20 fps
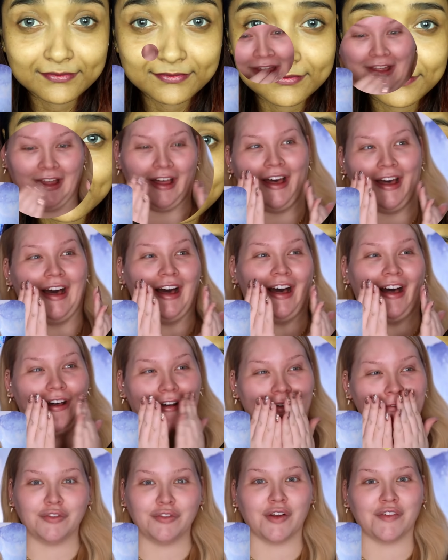
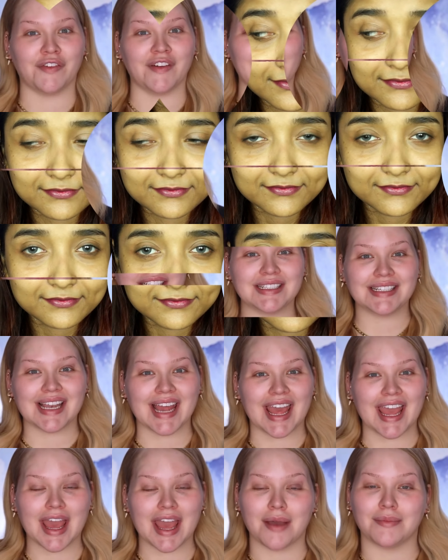For foundation
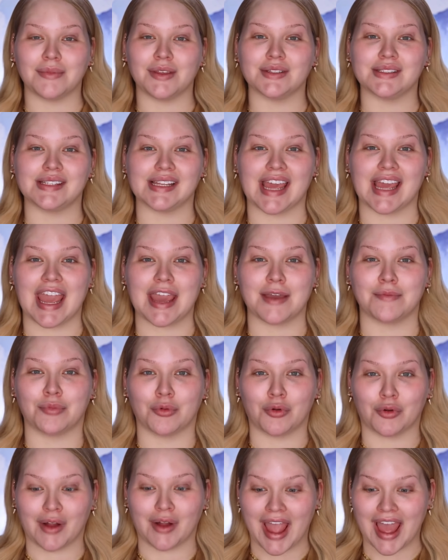today, I'm using a
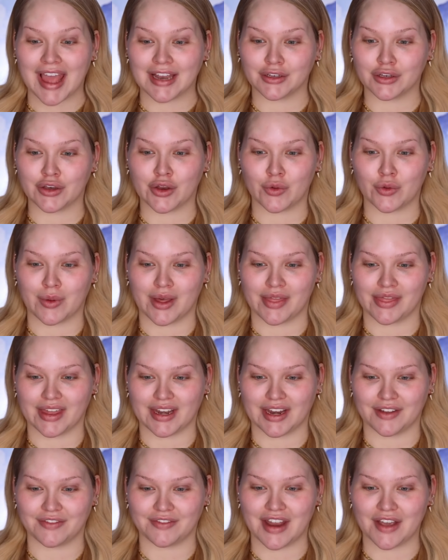brand new one
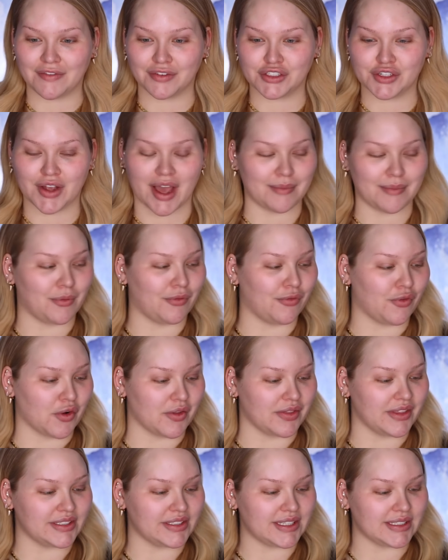that I've never tried
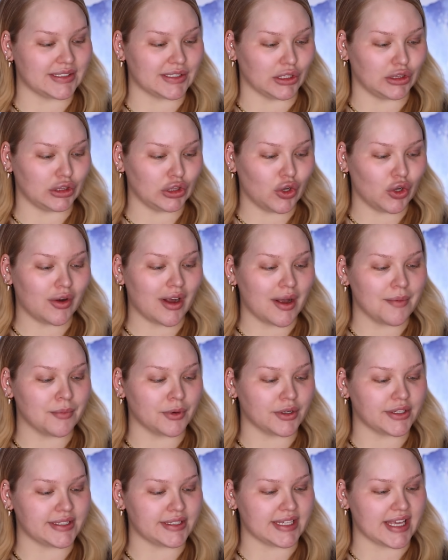before. This is Laura
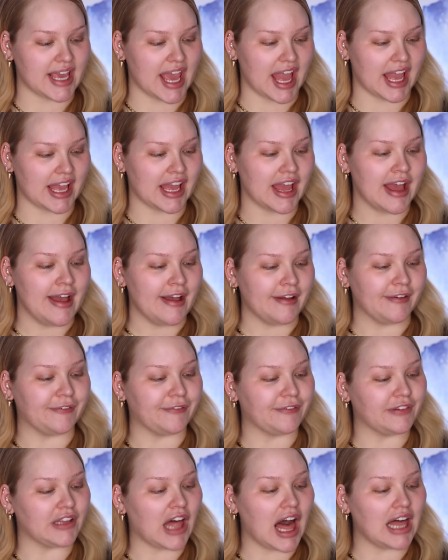Mercier
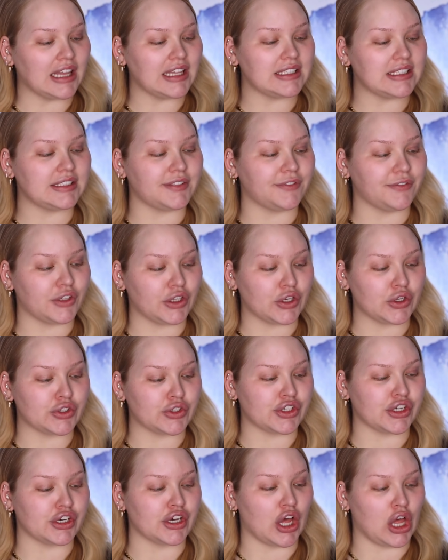Flawless
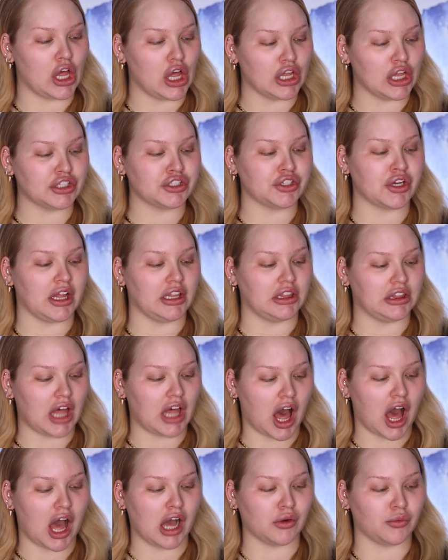Fusion Ultra
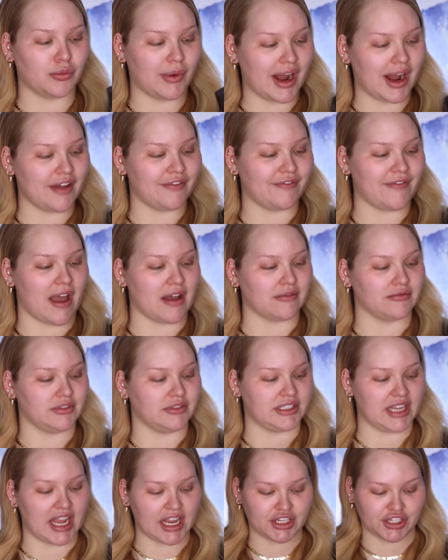Long Wear
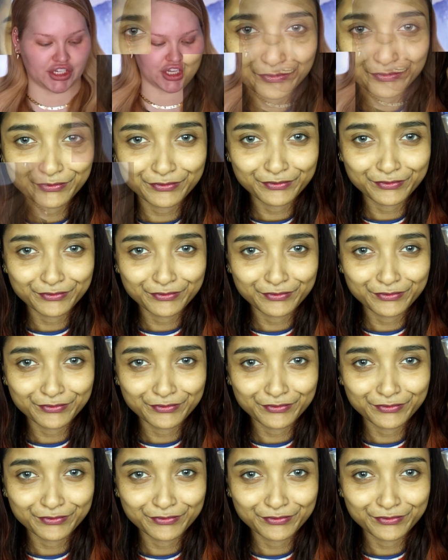Foundation.